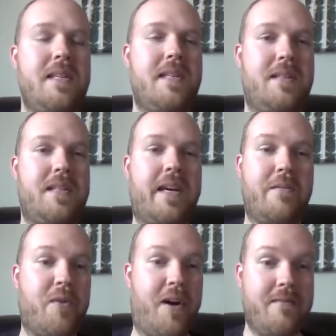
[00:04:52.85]
an entire
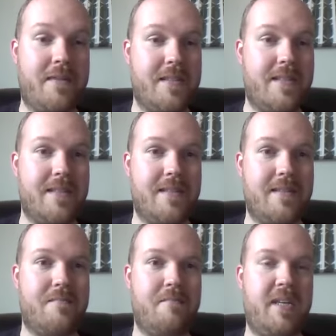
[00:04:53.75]
province
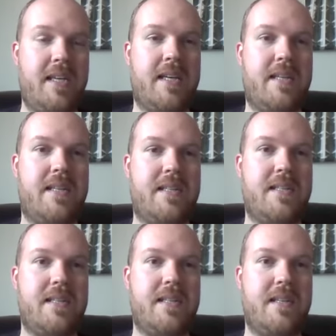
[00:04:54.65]

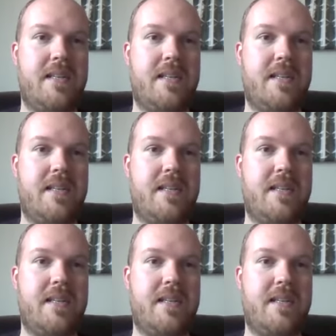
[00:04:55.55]
because